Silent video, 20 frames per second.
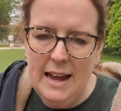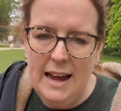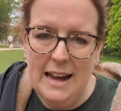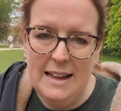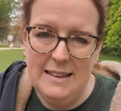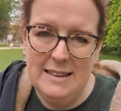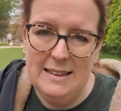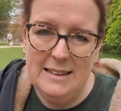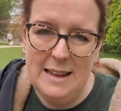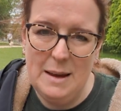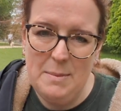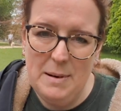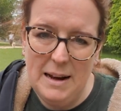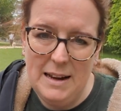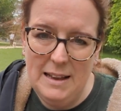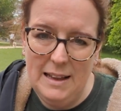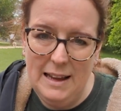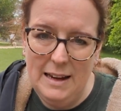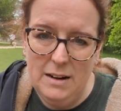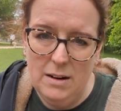And they
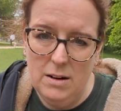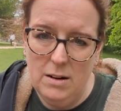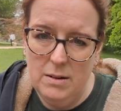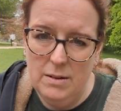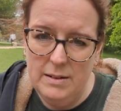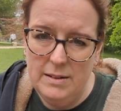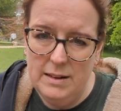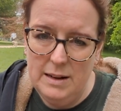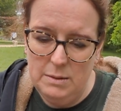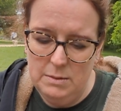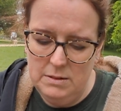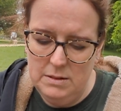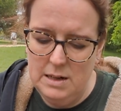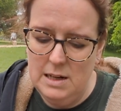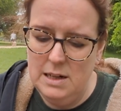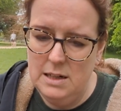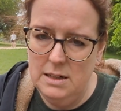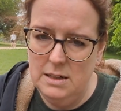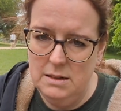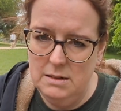might like, oh, that one
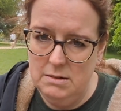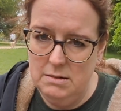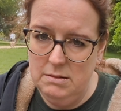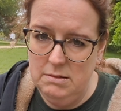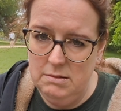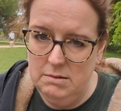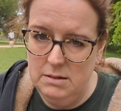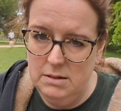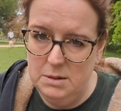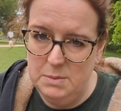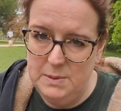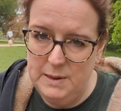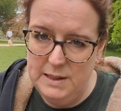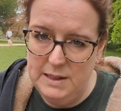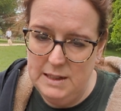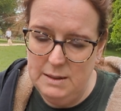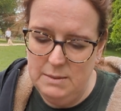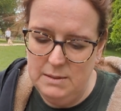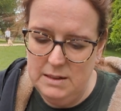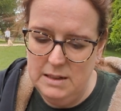kind of goes
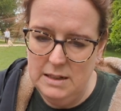beyond that one.